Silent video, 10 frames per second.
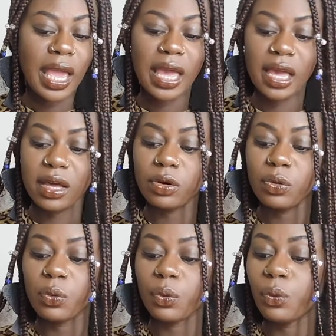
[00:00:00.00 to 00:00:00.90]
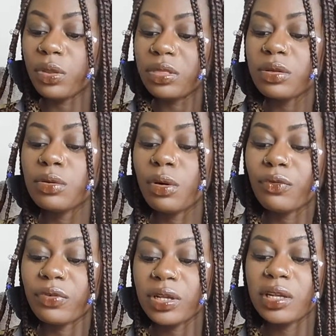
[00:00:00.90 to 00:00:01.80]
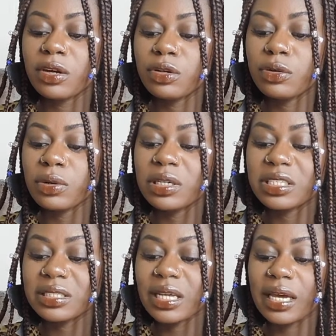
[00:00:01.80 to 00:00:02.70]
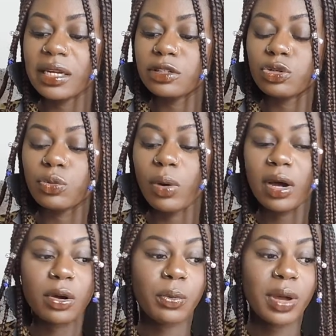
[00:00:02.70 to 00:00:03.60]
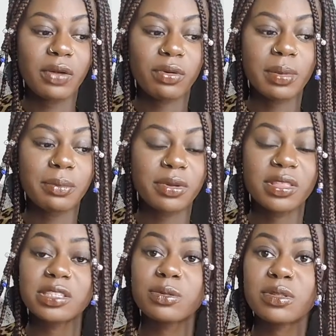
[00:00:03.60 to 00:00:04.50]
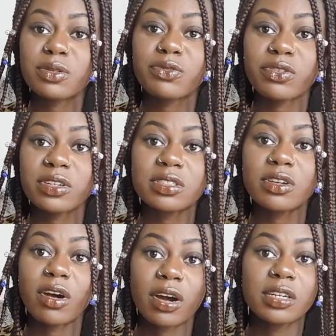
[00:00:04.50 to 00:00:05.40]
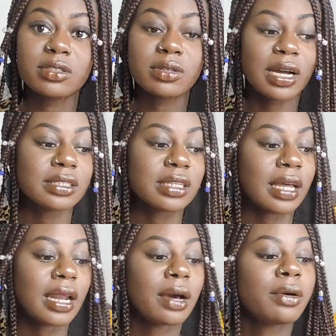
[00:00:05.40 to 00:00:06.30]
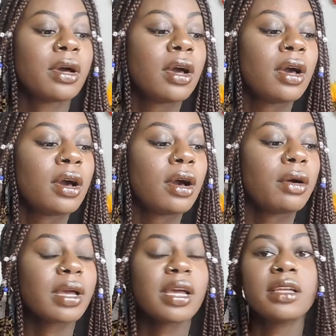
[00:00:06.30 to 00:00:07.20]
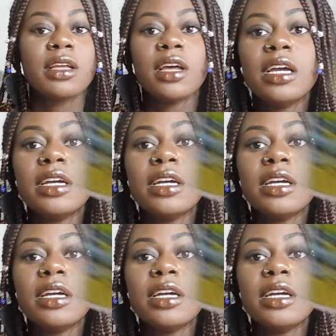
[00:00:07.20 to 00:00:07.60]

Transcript: And with you over here, you were deciding to walk away. Remember, this was the first card you guys got out, okay?